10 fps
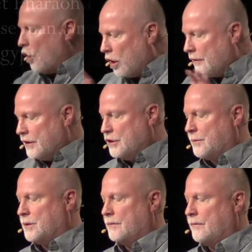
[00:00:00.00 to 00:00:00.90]
all of
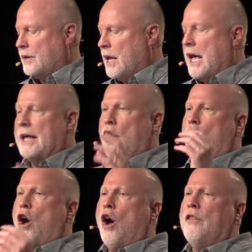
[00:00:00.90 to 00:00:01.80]
Egypt. And
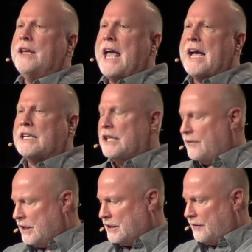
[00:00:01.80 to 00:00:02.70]
all the
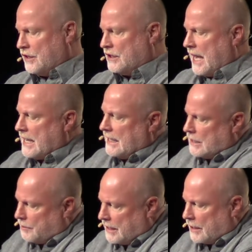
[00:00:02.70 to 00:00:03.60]
activities of the state need
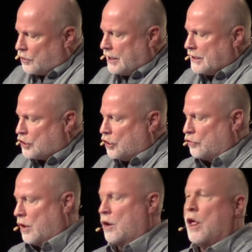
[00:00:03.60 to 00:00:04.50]
to be under his
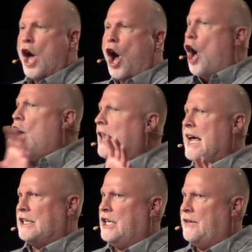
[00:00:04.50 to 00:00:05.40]
control. All
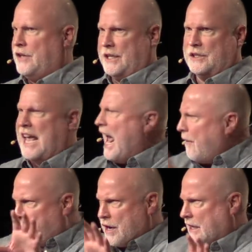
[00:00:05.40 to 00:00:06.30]
activities,
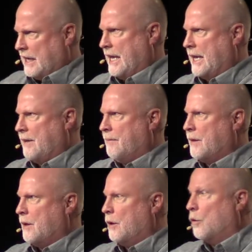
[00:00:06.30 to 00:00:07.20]
everything,
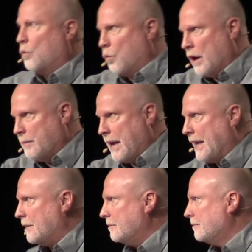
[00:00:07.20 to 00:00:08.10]
one man.